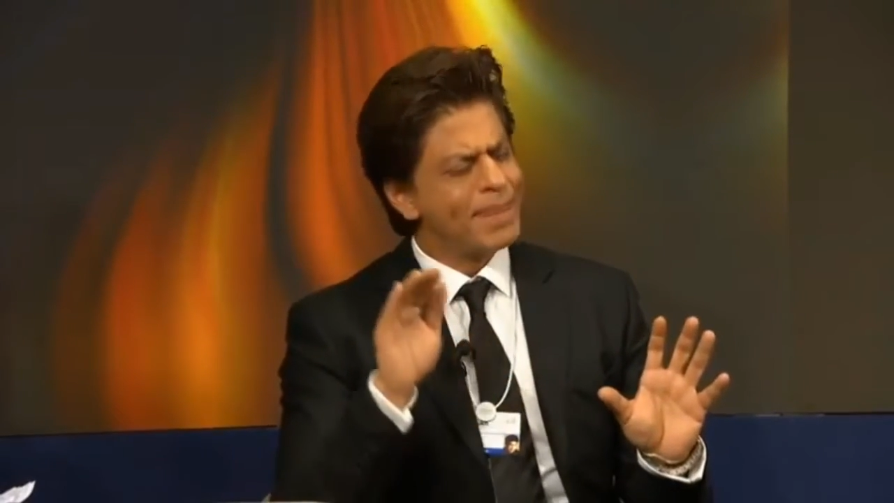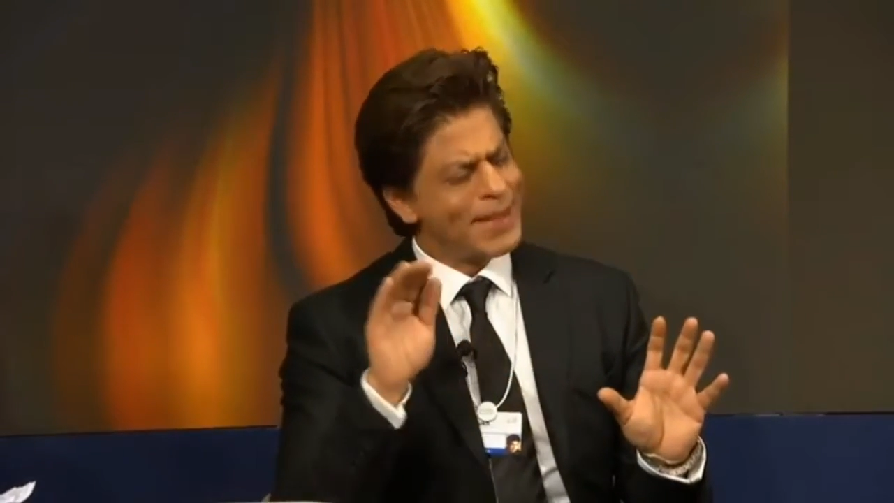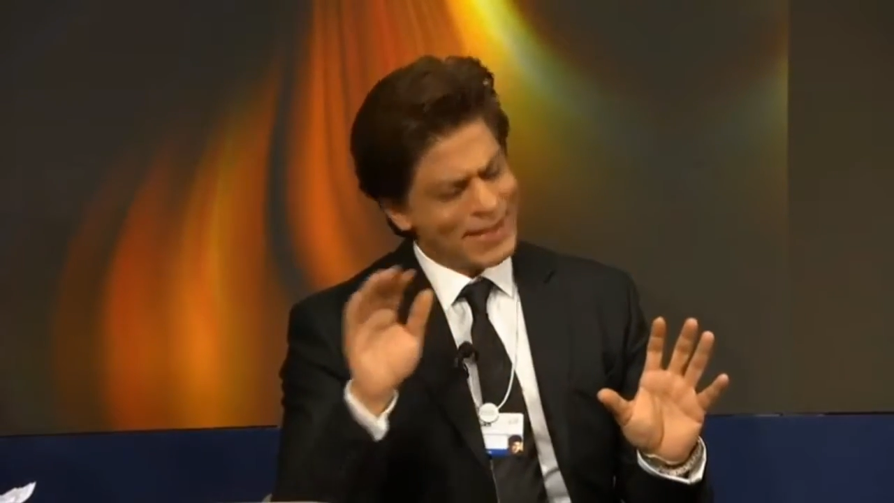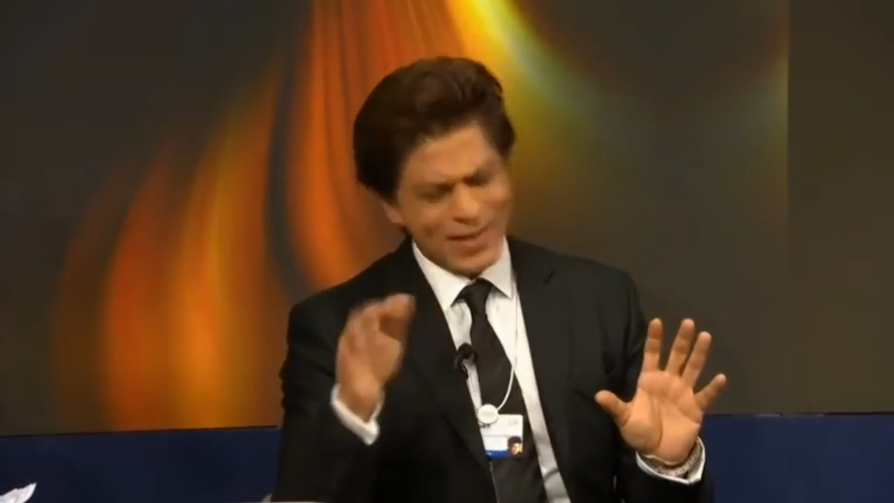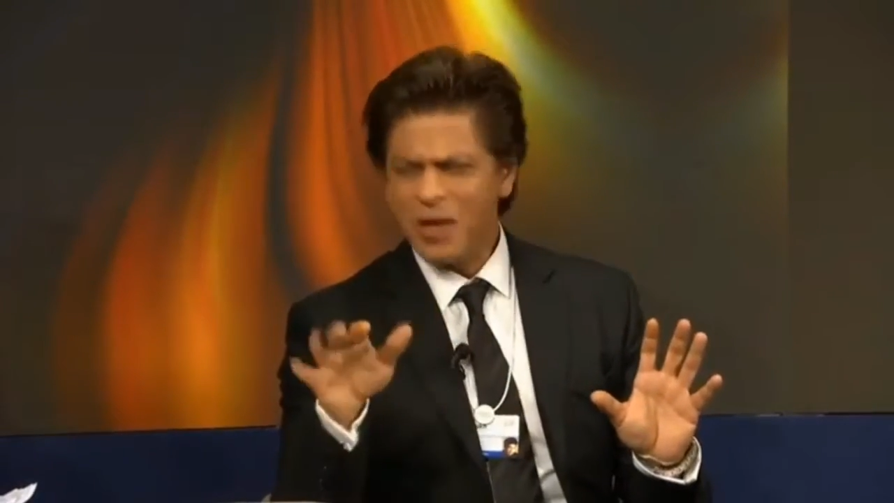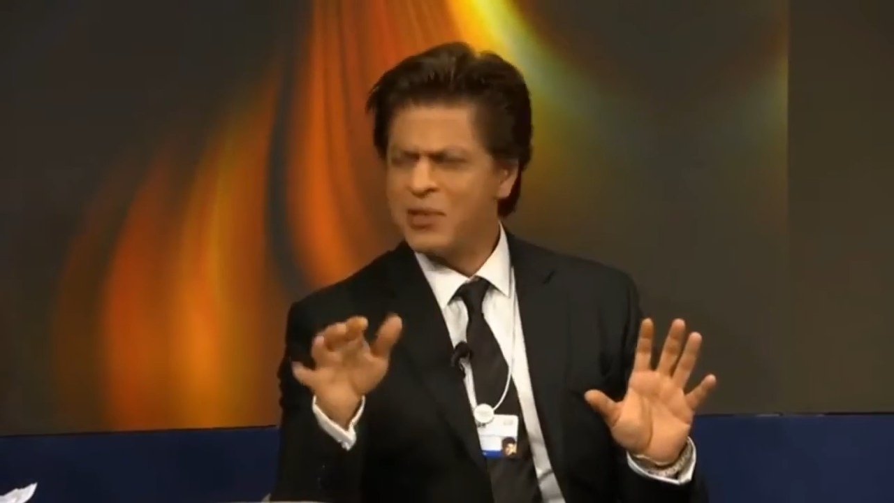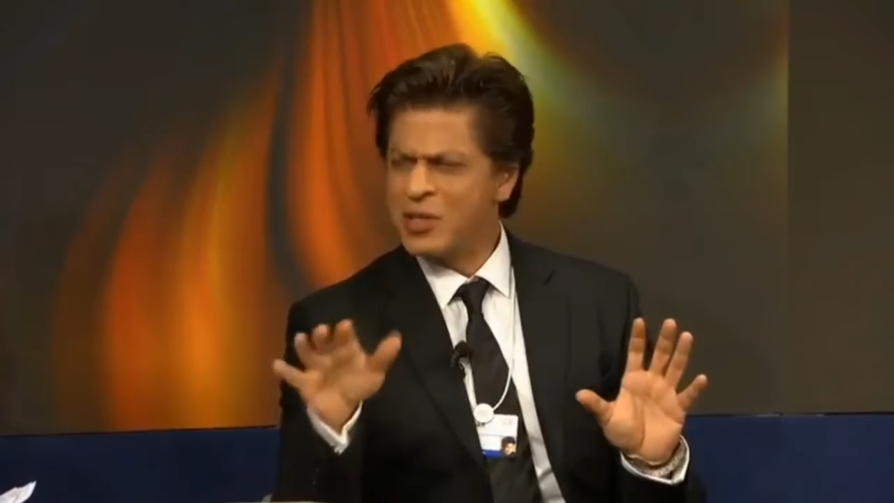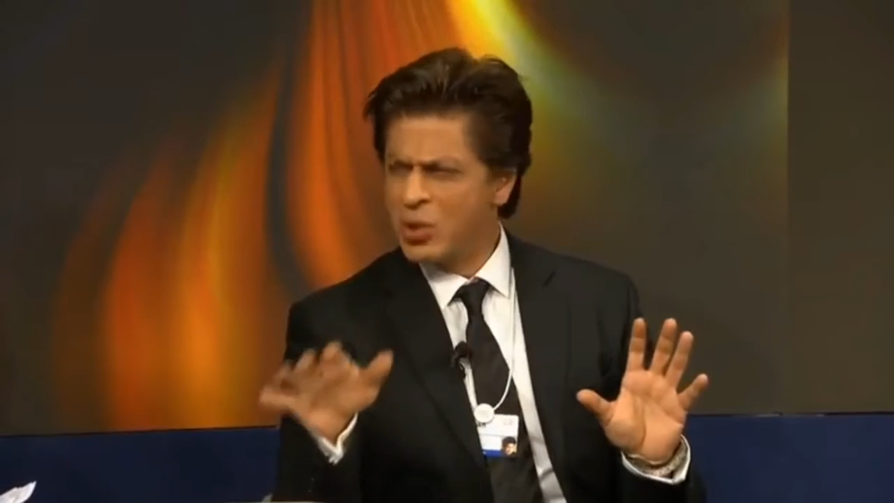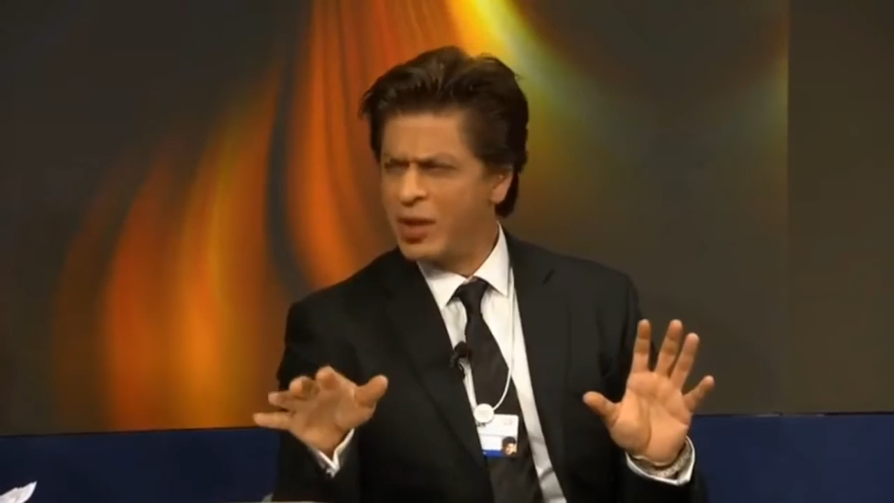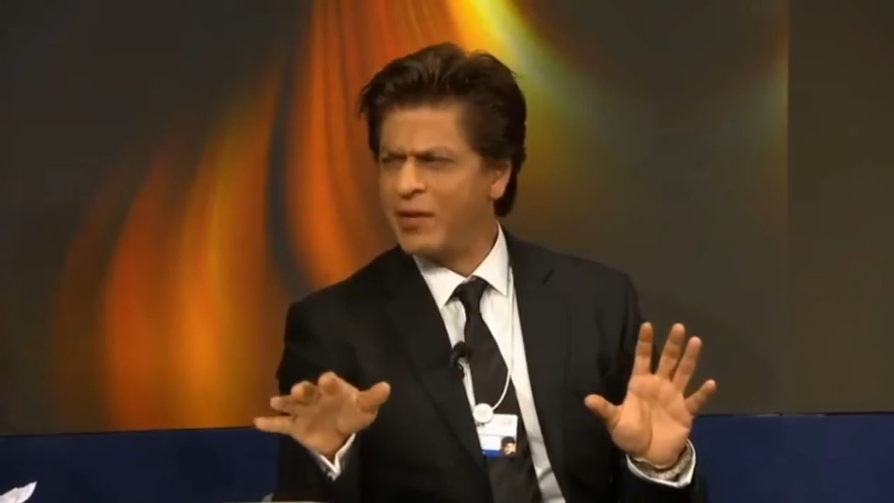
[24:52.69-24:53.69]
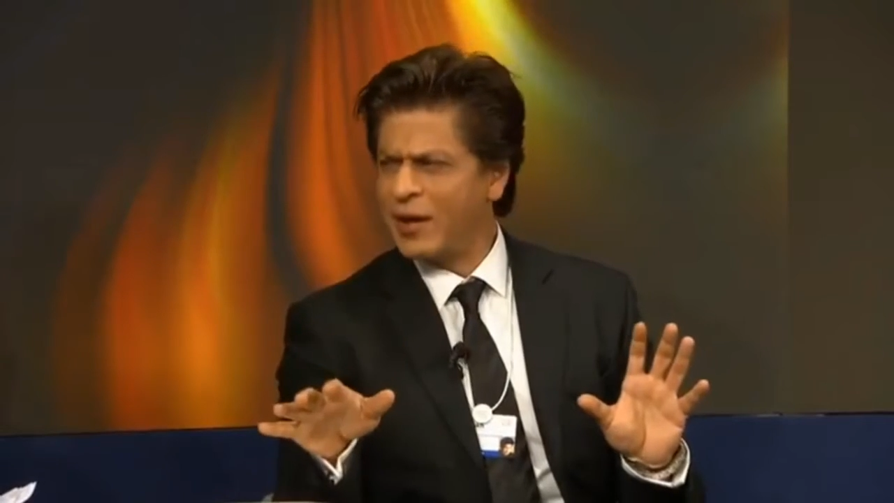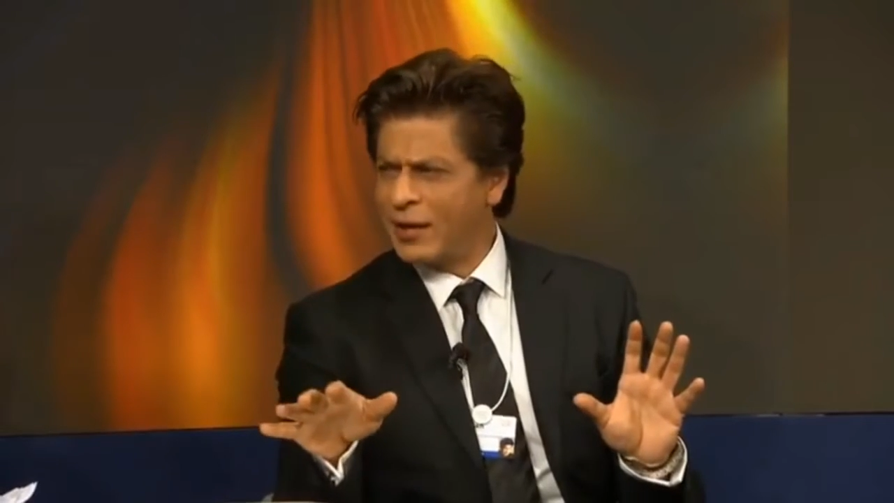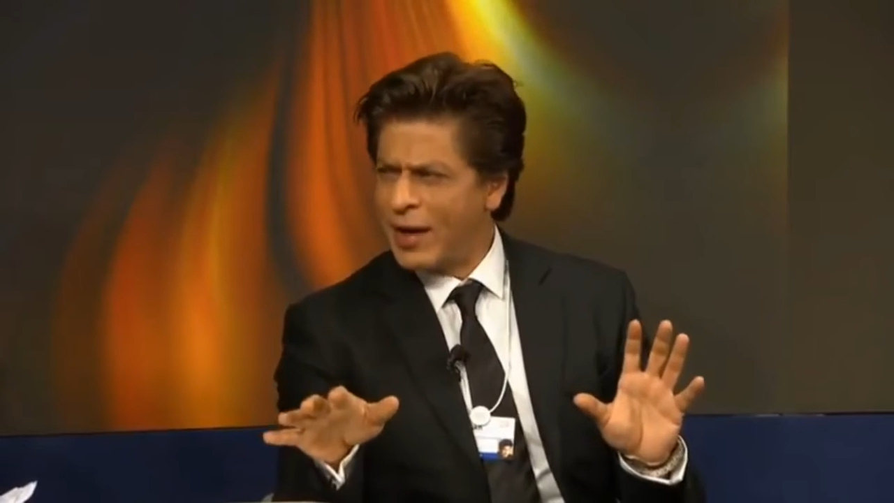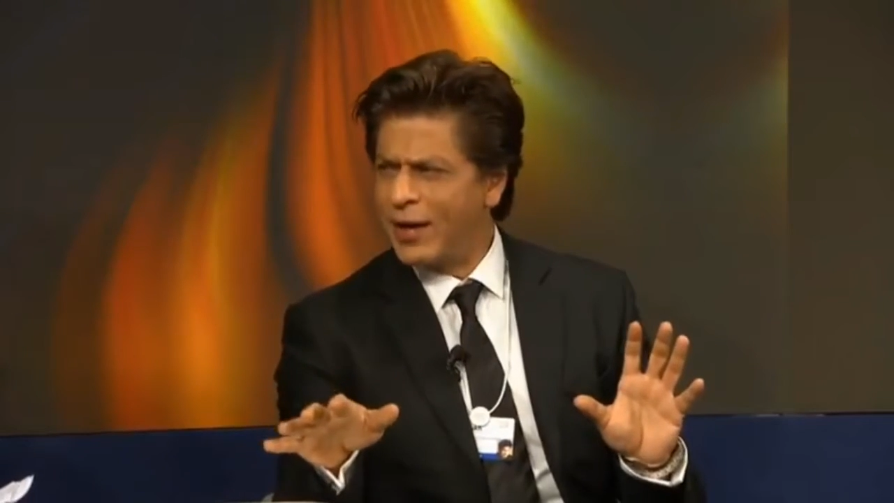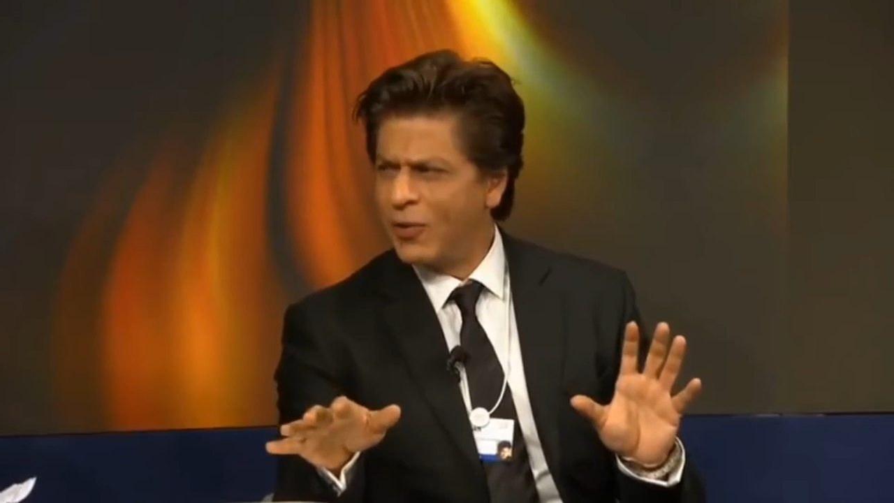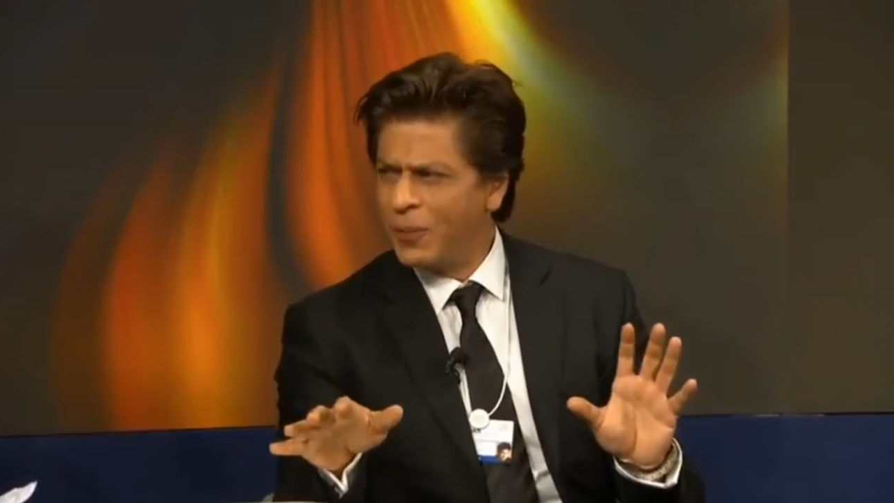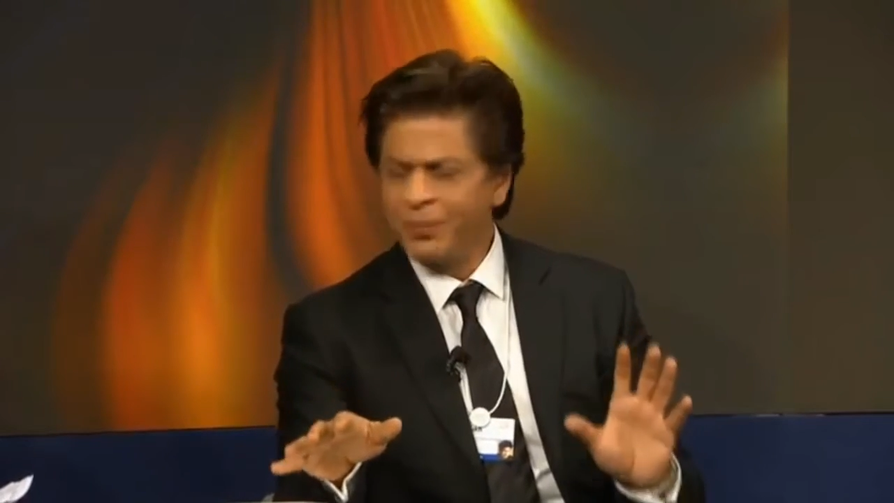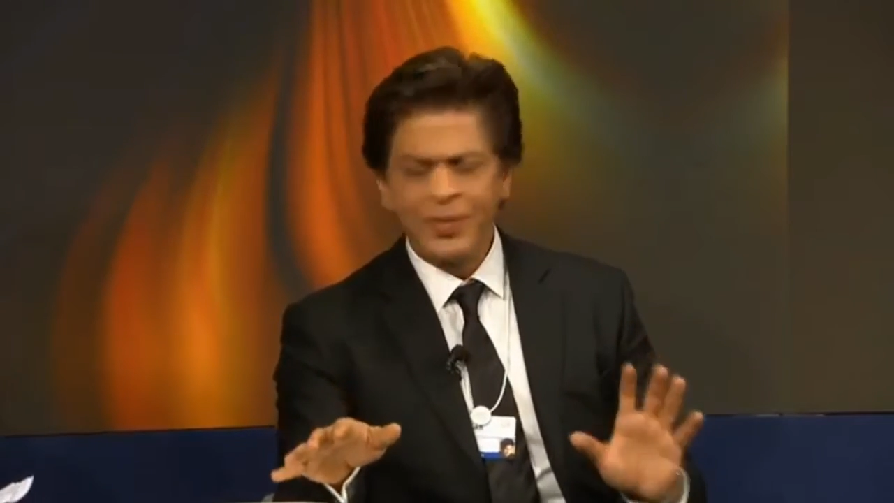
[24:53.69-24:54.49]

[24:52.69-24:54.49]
this is how it's going right now.